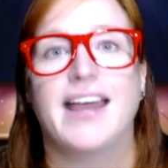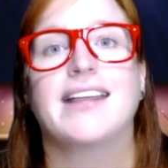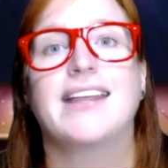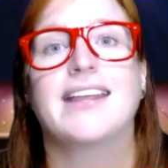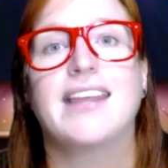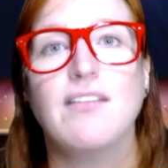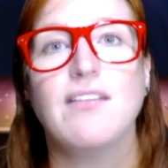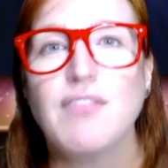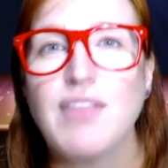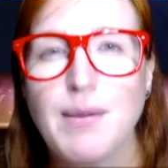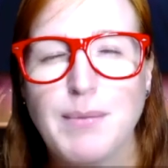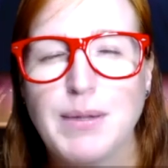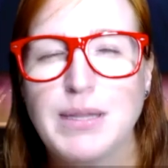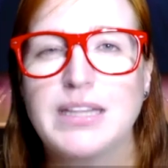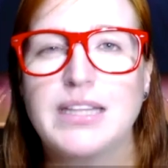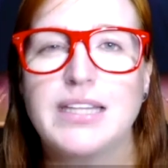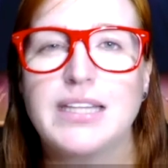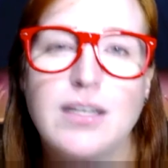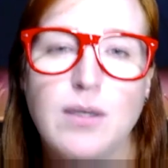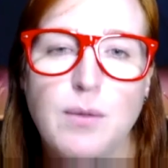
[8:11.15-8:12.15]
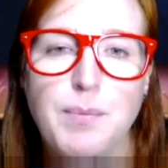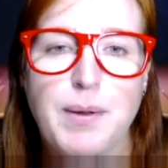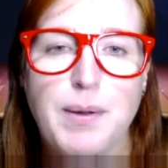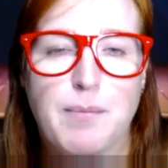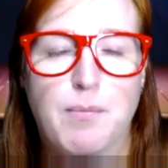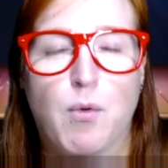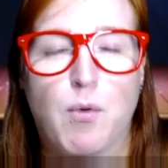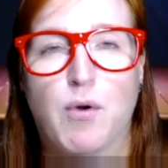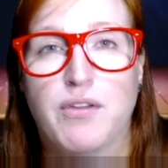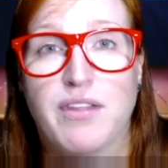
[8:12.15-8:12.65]
Give them a little
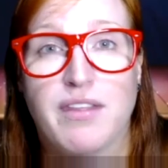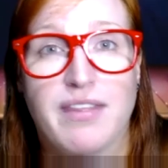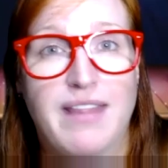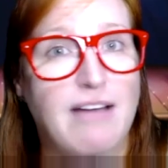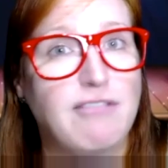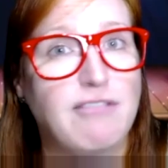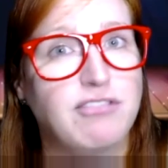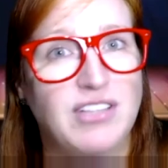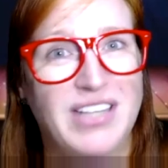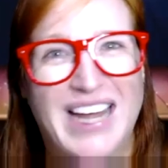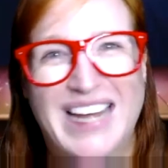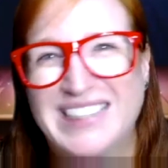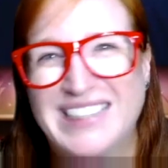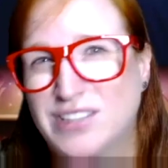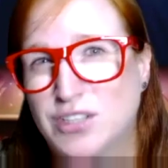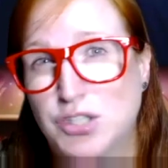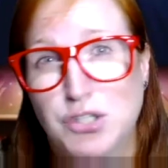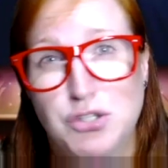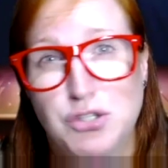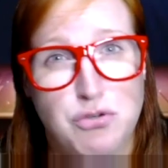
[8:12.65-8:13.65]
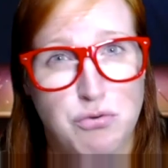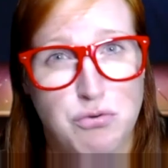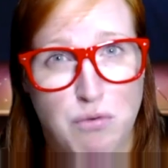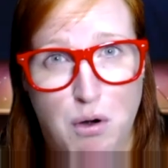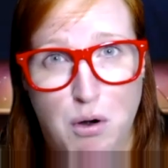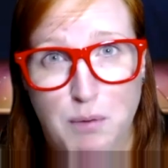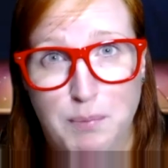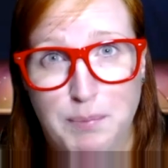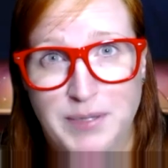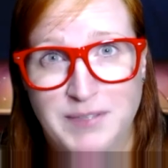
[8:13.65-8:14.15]
bit more than that flattened
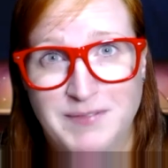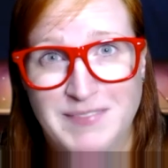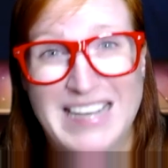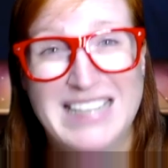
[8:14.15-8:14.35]
trope.